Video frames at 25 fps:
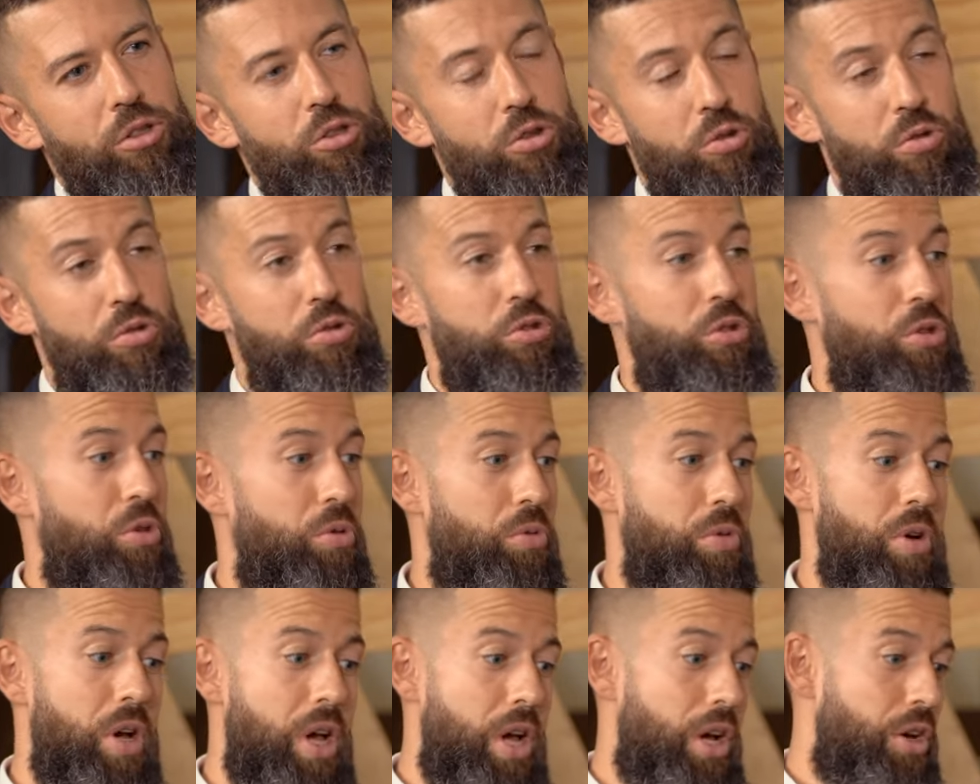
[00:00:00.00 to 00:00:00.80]

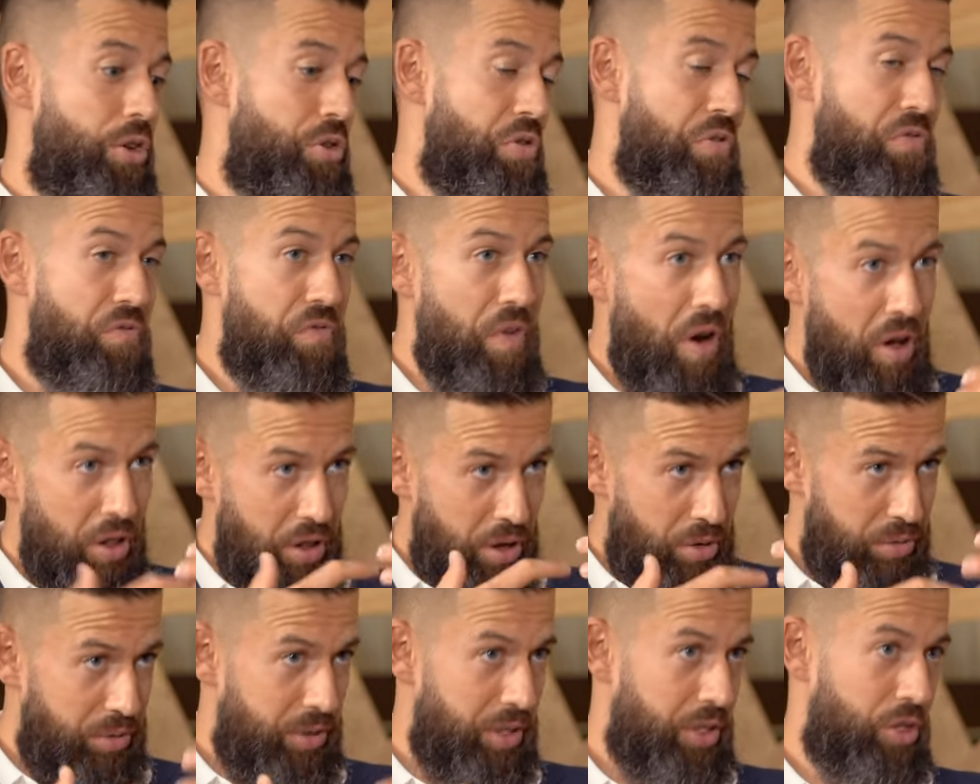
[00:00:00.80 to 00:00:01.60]
So you
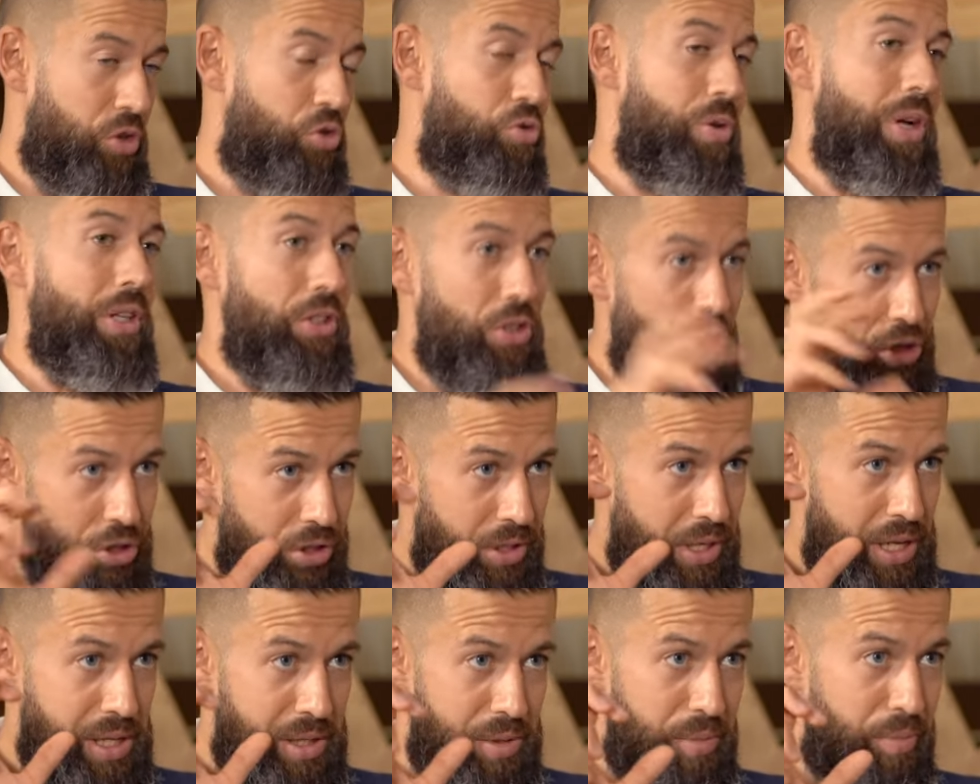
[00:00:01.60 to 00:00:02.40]
follow this
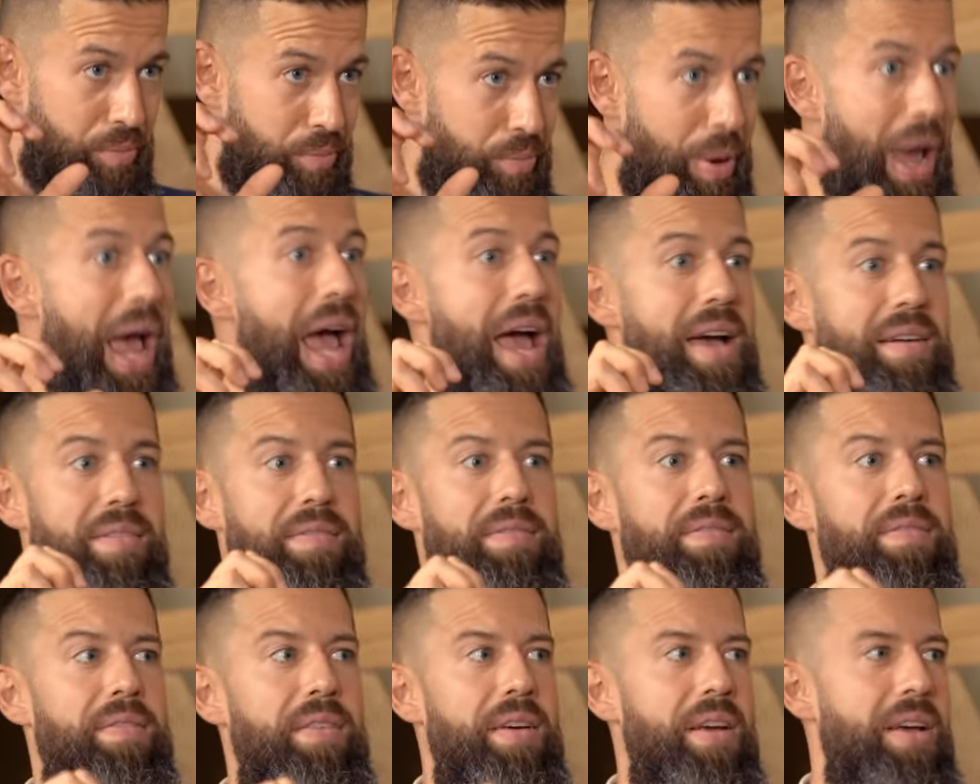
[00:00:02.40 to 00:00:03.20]
traditional
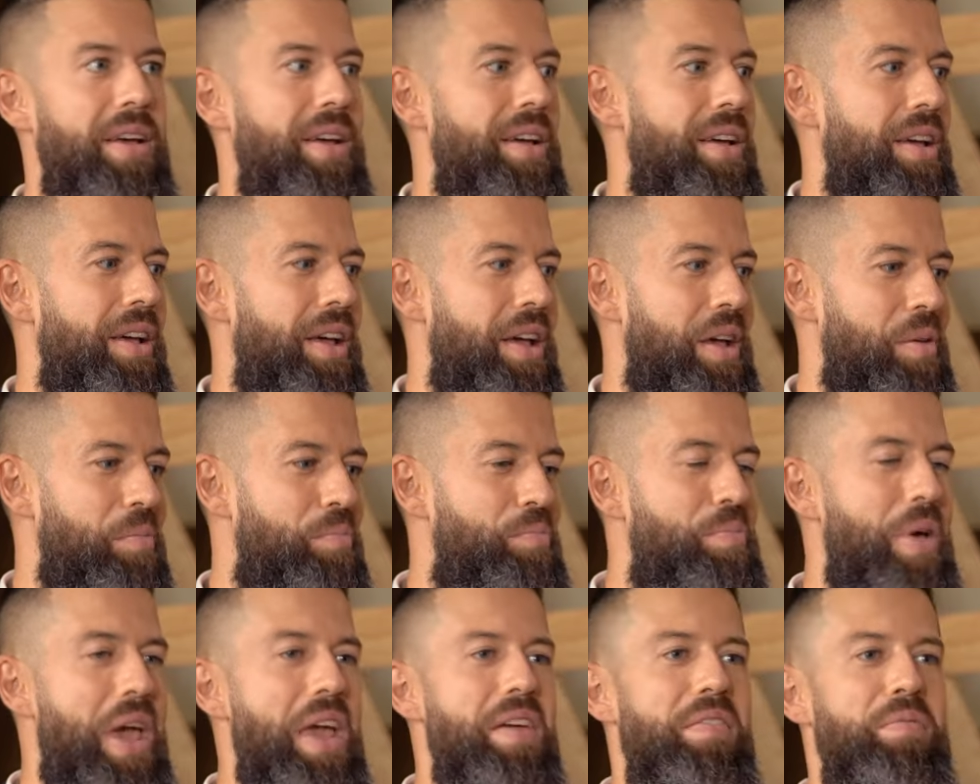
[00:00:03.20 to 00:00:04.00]
path
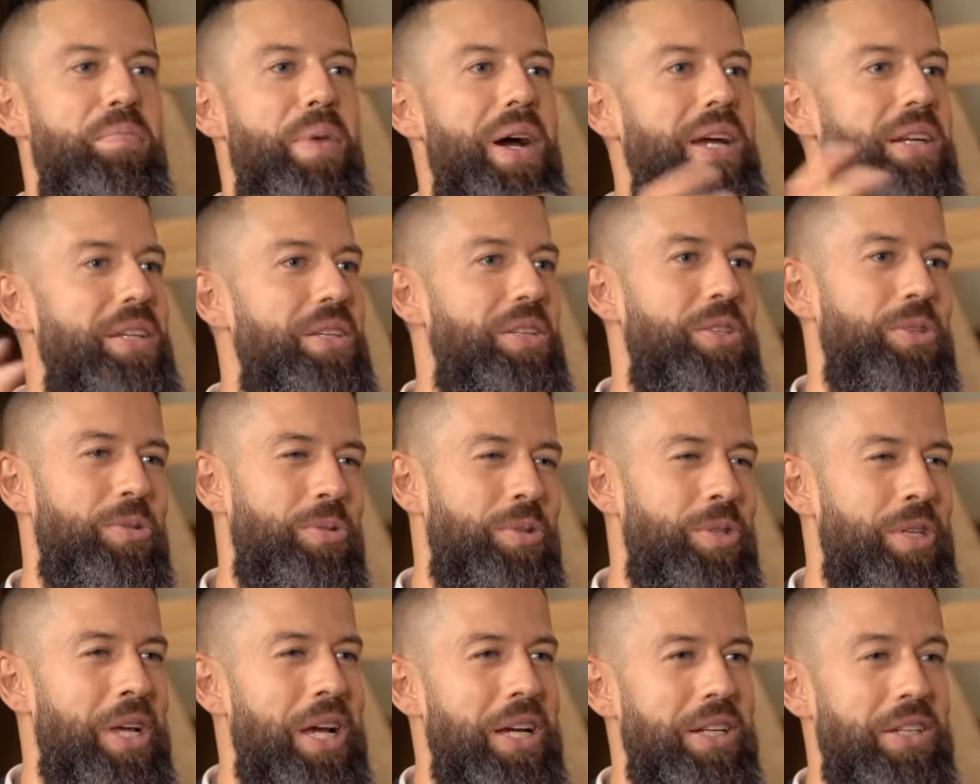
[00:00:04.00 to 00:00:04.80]
paved by this
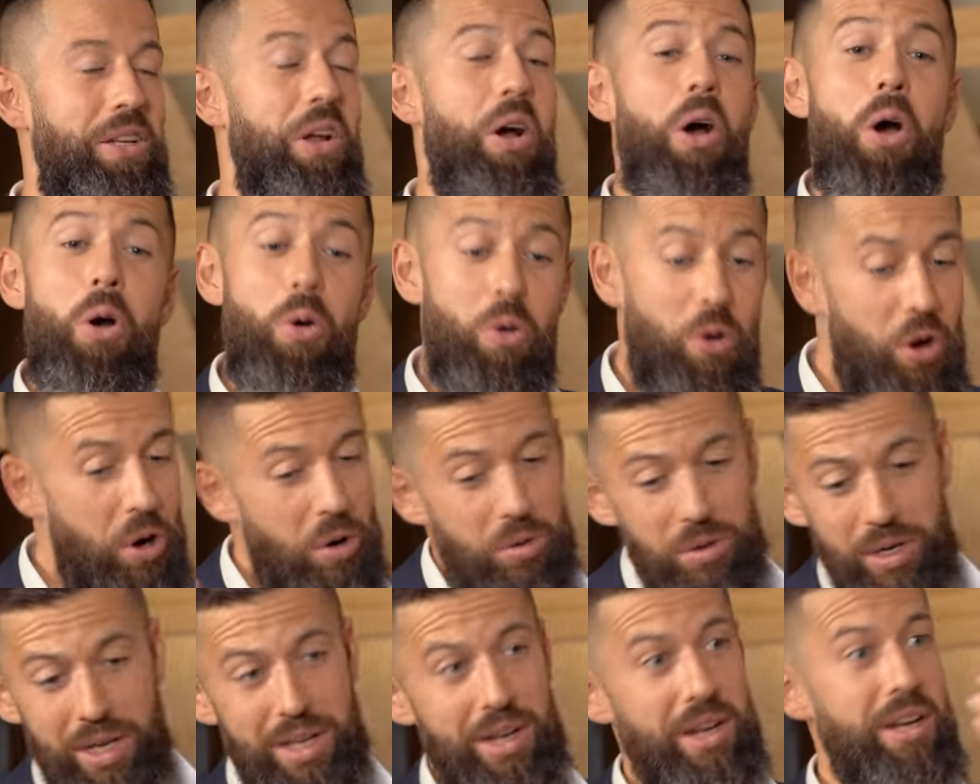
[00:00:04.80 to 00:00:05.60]
society. Oh,
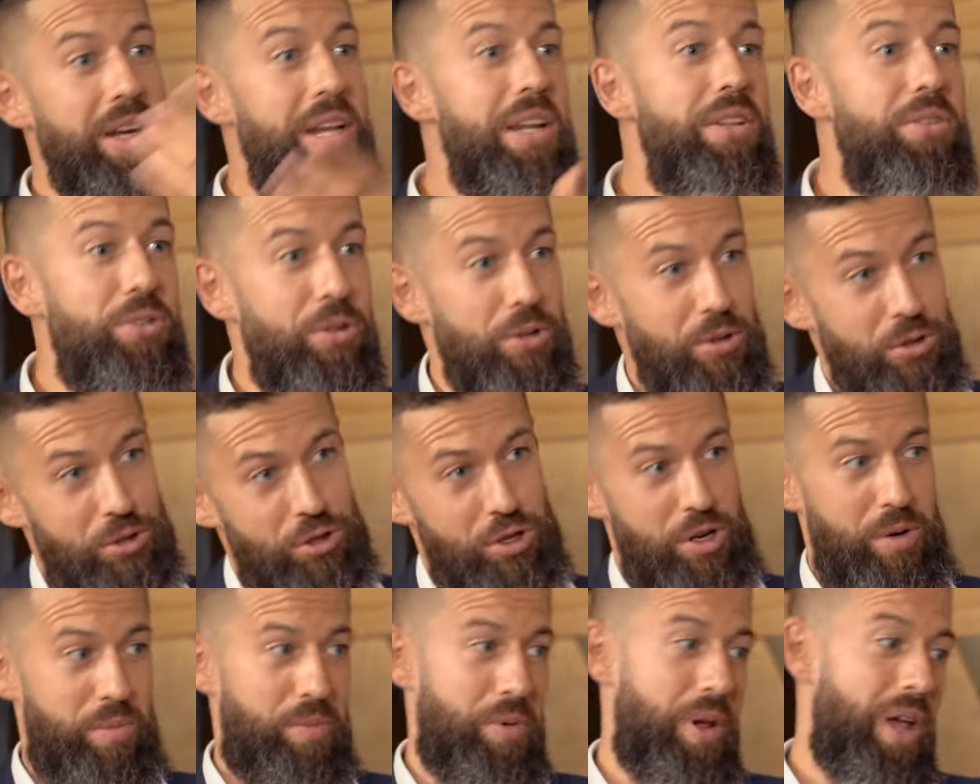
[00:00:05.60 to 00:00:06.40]
go get an
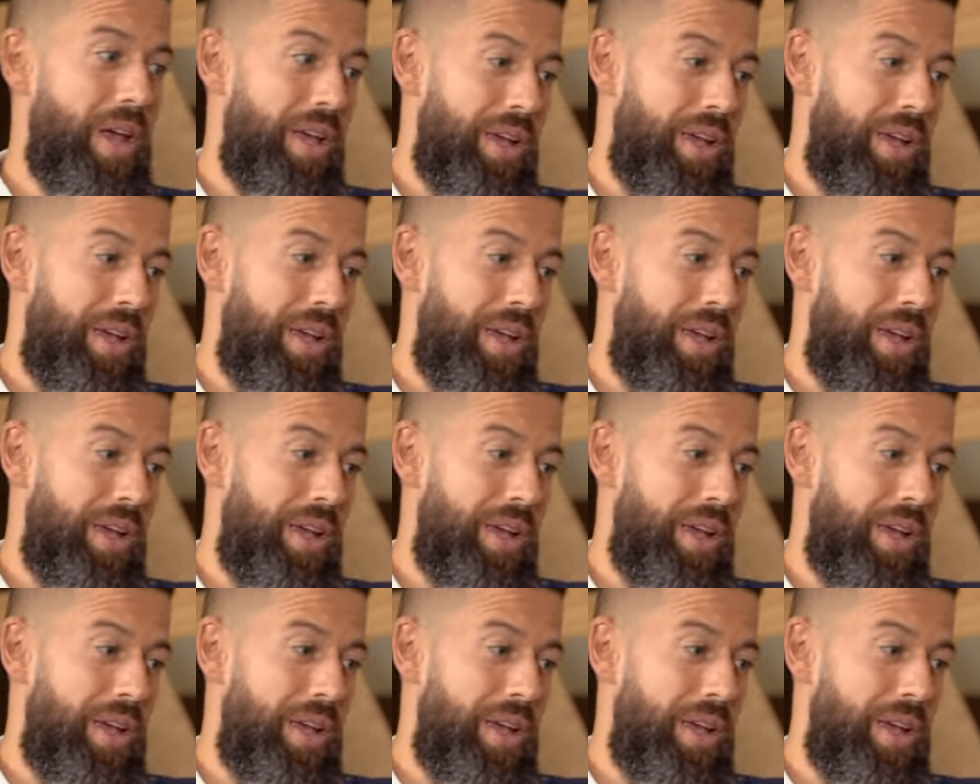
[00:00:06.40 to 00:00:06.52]
internship.